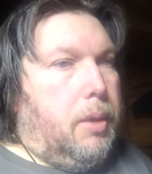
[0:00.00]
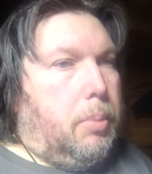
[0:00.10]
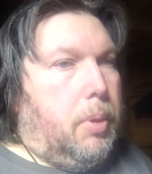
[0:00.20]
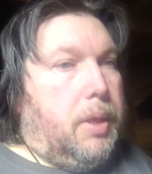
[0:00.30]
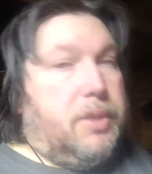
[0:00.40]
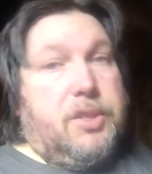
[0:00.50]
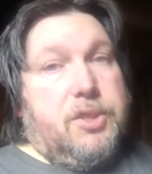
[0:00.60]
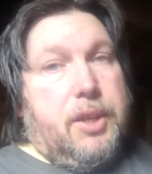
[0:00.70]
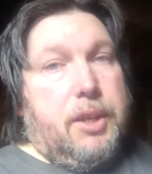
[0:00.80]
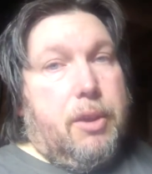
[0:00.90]
But it's the
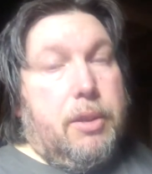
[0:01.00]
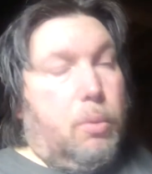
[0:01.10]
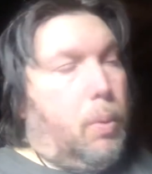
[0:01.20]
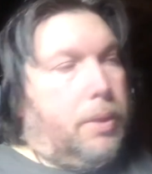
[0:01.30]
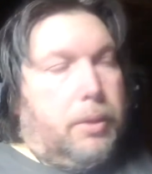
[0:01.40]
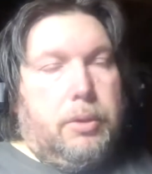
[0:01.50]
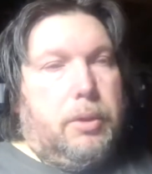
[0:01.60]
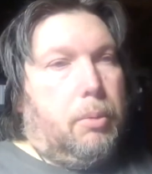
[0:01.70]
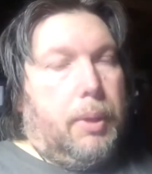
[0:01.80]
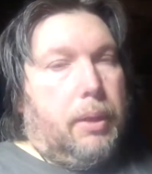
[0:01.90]
scenery. The weather can
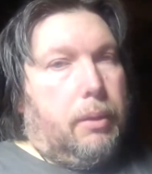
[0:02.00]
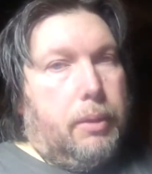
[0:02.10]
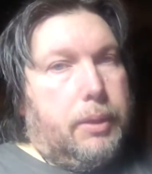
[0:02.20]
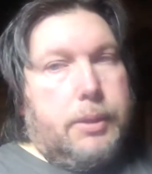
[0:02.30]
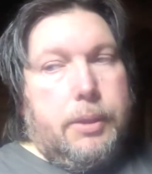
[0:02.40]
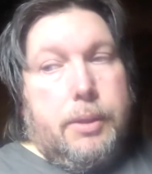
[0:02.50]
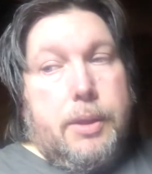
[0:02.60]
do what it likes.